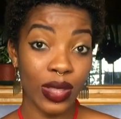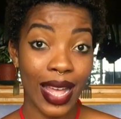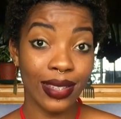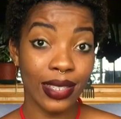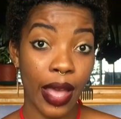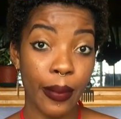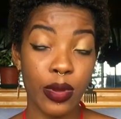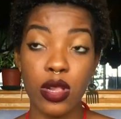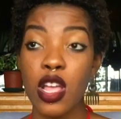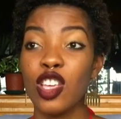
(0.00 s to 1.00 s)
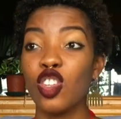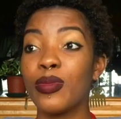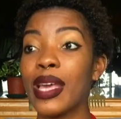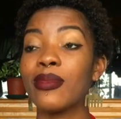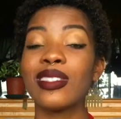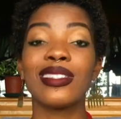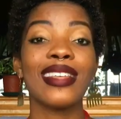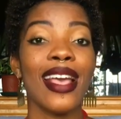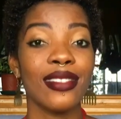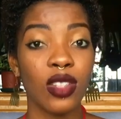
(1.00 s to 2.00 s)
with that sample. You'll be able to
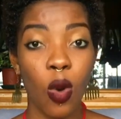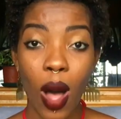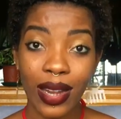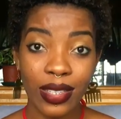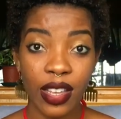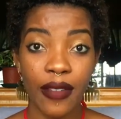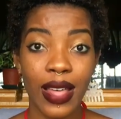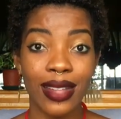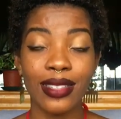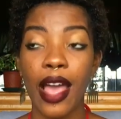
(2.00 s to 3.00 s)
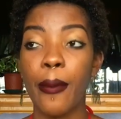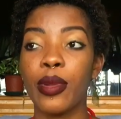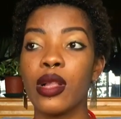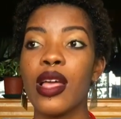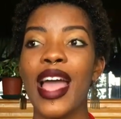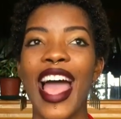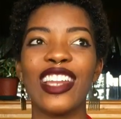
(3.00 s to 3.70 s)
test the quality of that sample